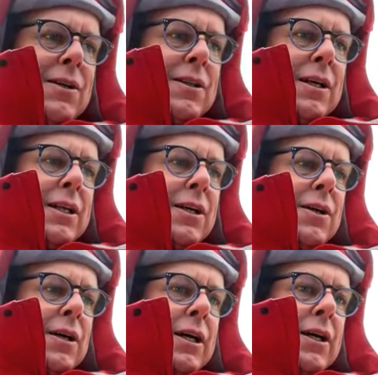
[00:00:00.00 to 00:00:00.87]
Charlie
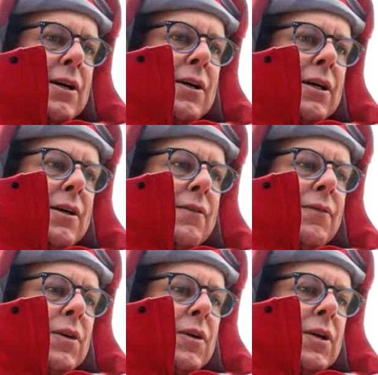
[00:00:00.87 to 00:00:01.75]
Niner,
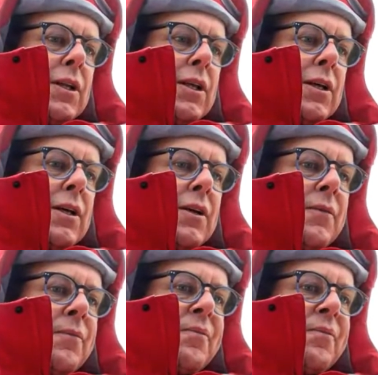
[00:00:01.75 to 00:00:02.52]
November, Kilo India.